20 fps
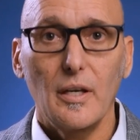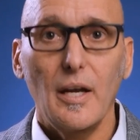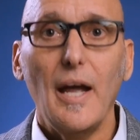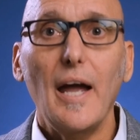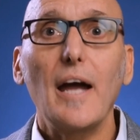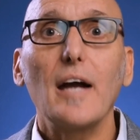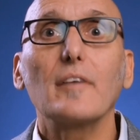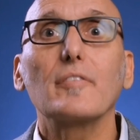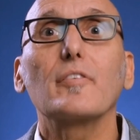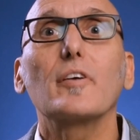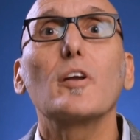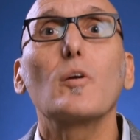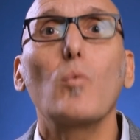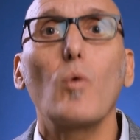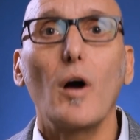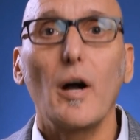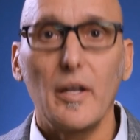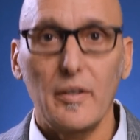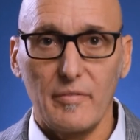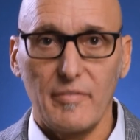
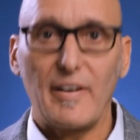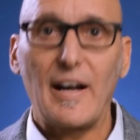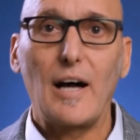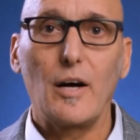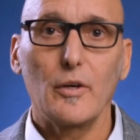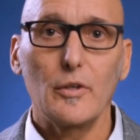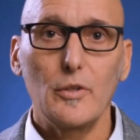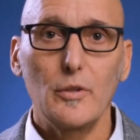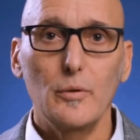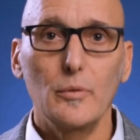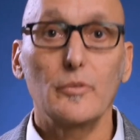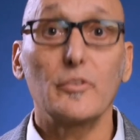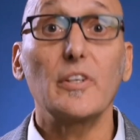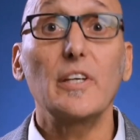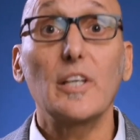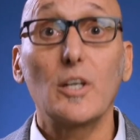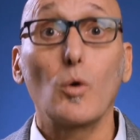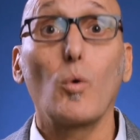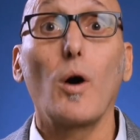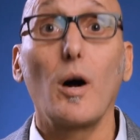Everyone values
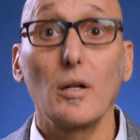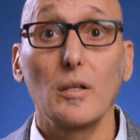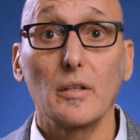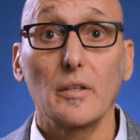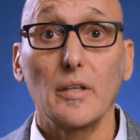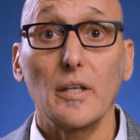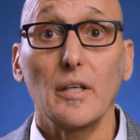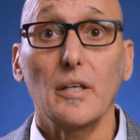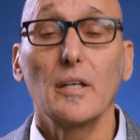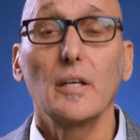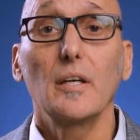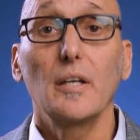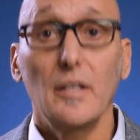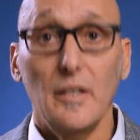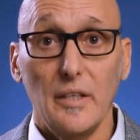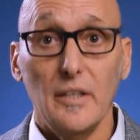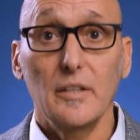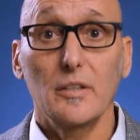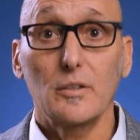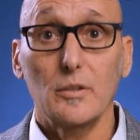equality,
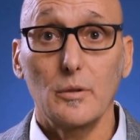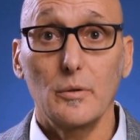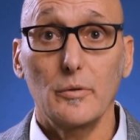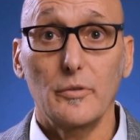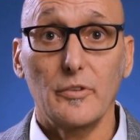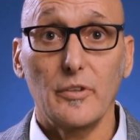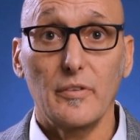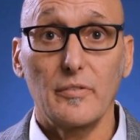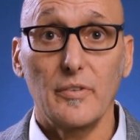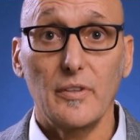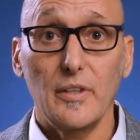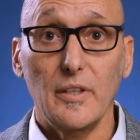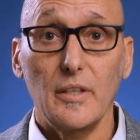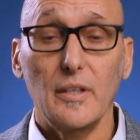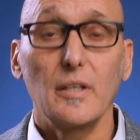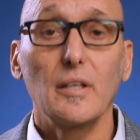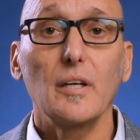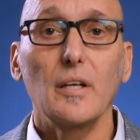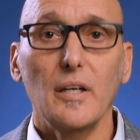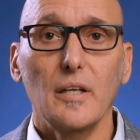inclusivity,
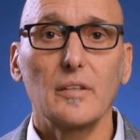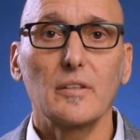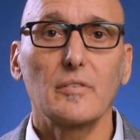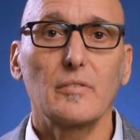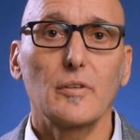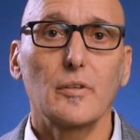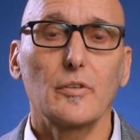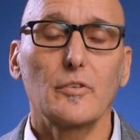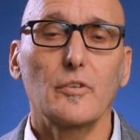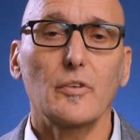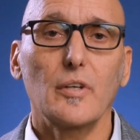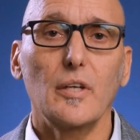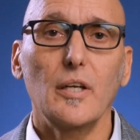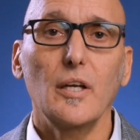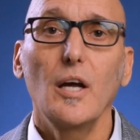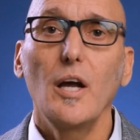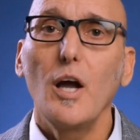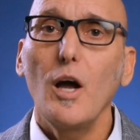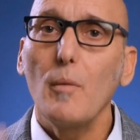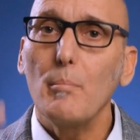and diversity,
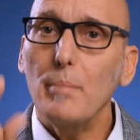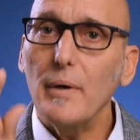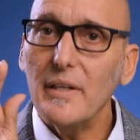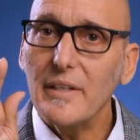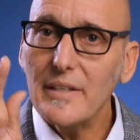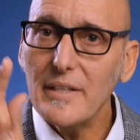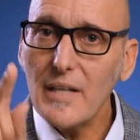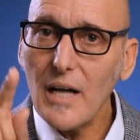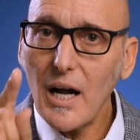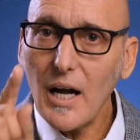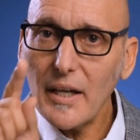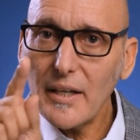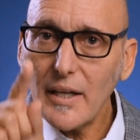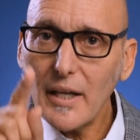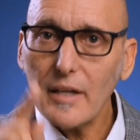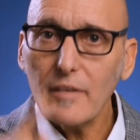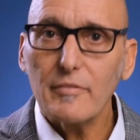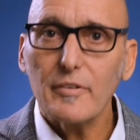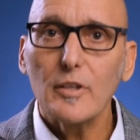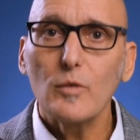but not
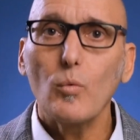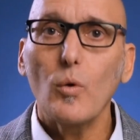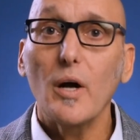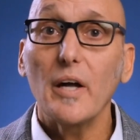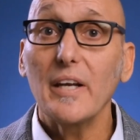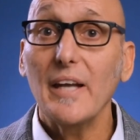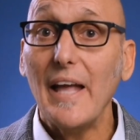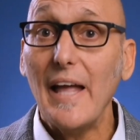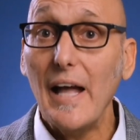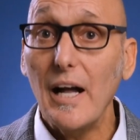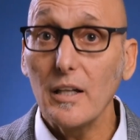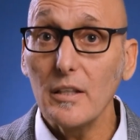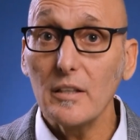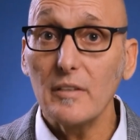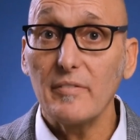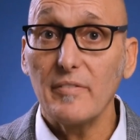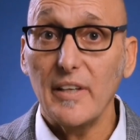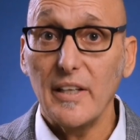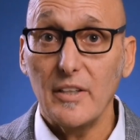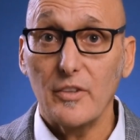everyone
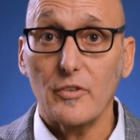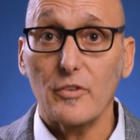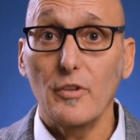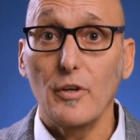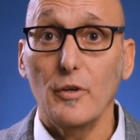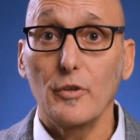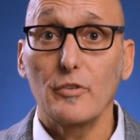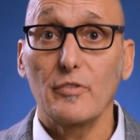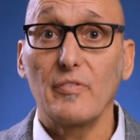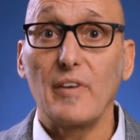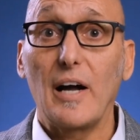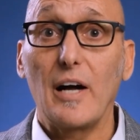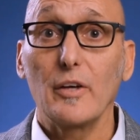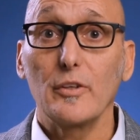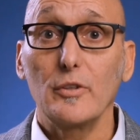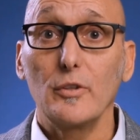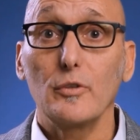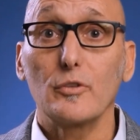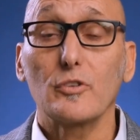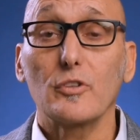elevates those
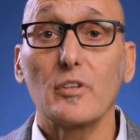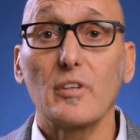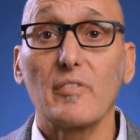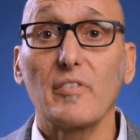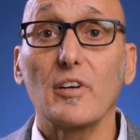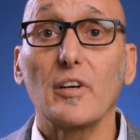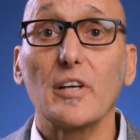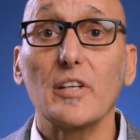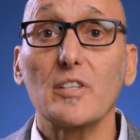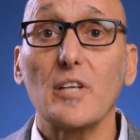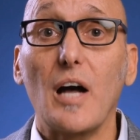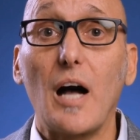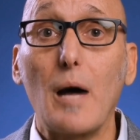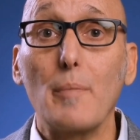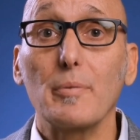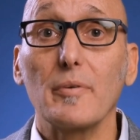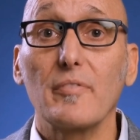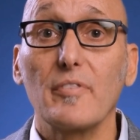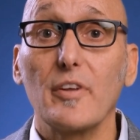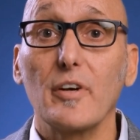values to the very
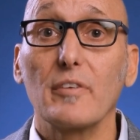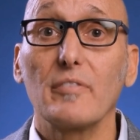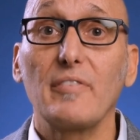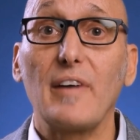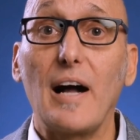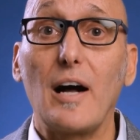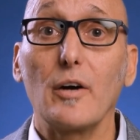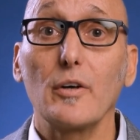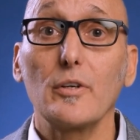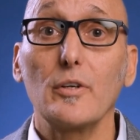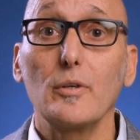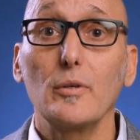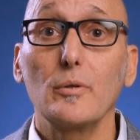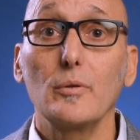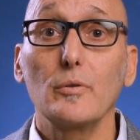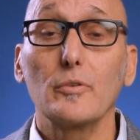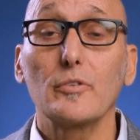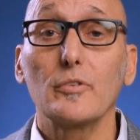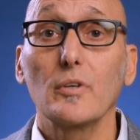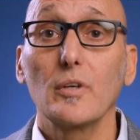top of their
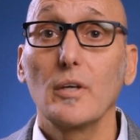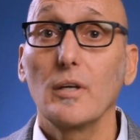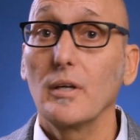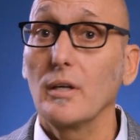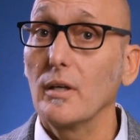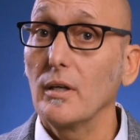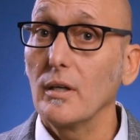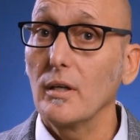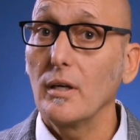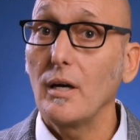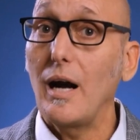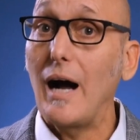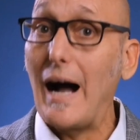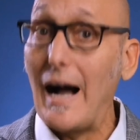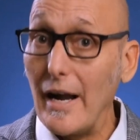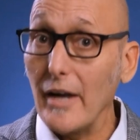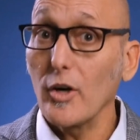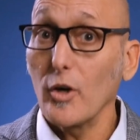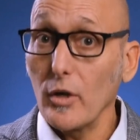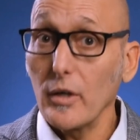values
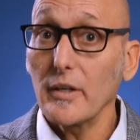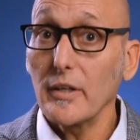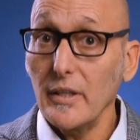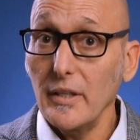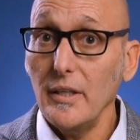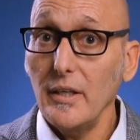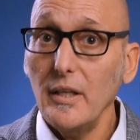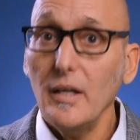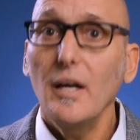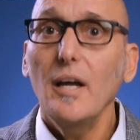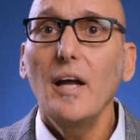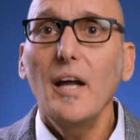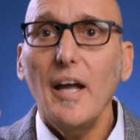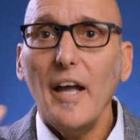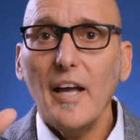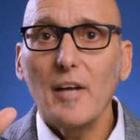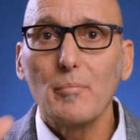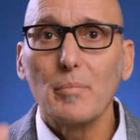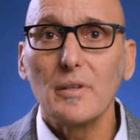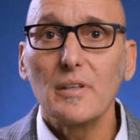hierarchy
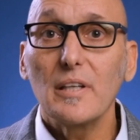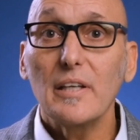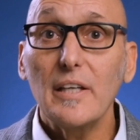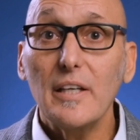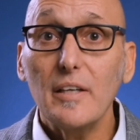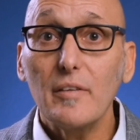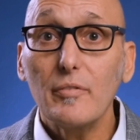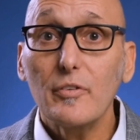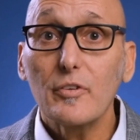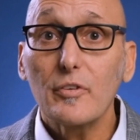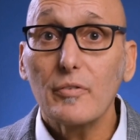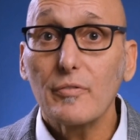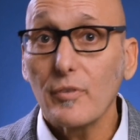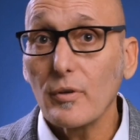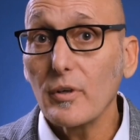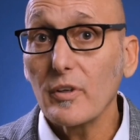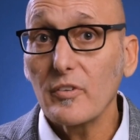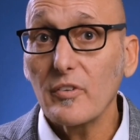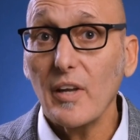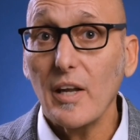and believes,
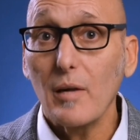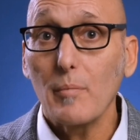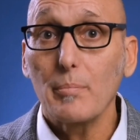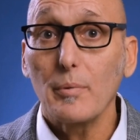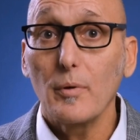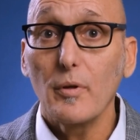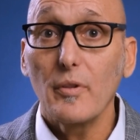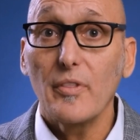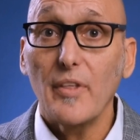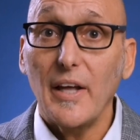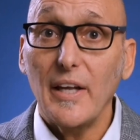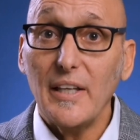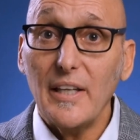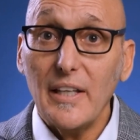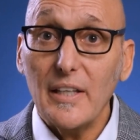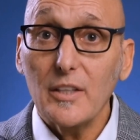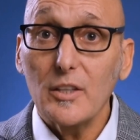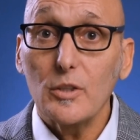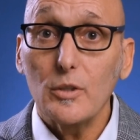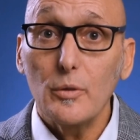for example, that
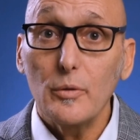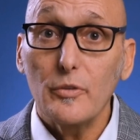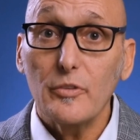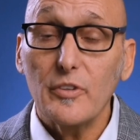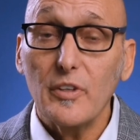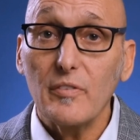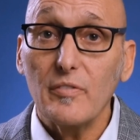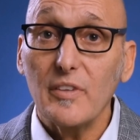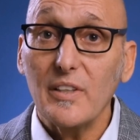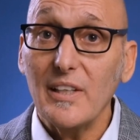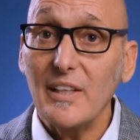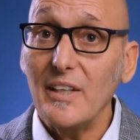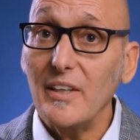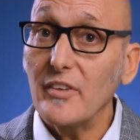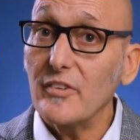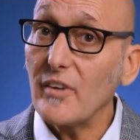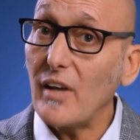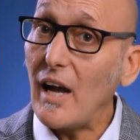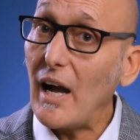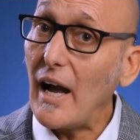inclusivity
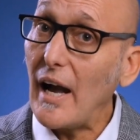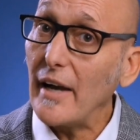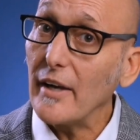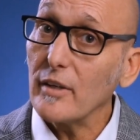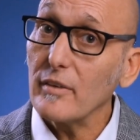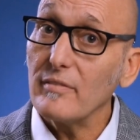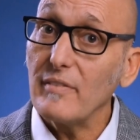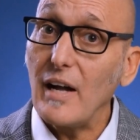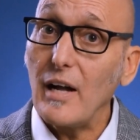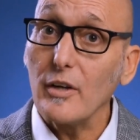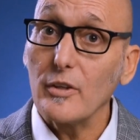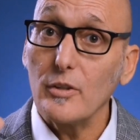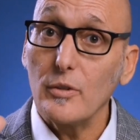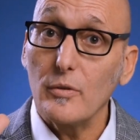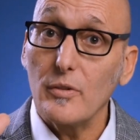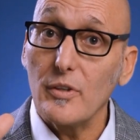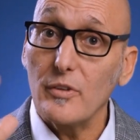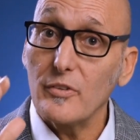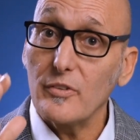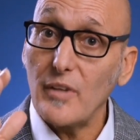is a higher value
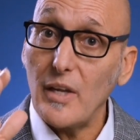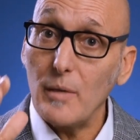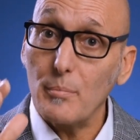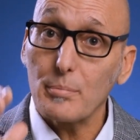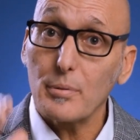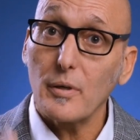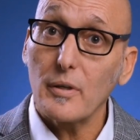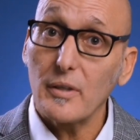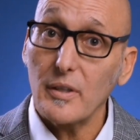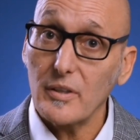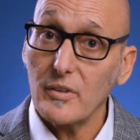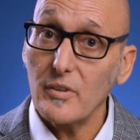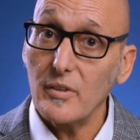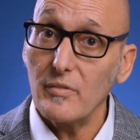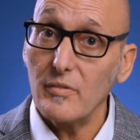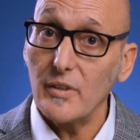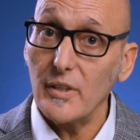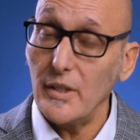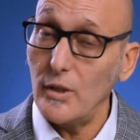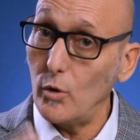than, say,
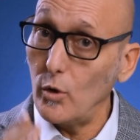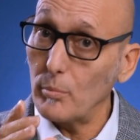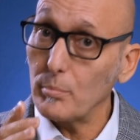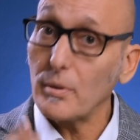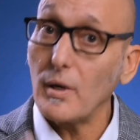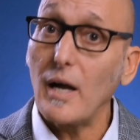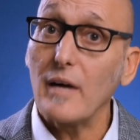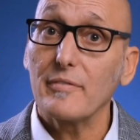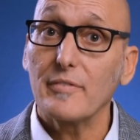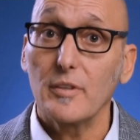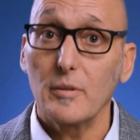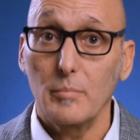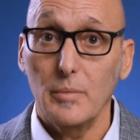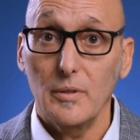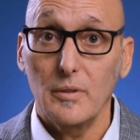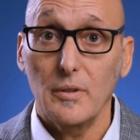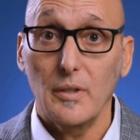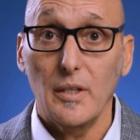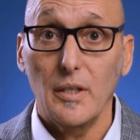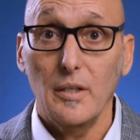productivity or
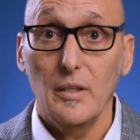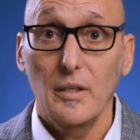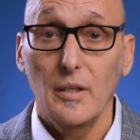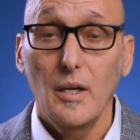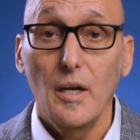profitability.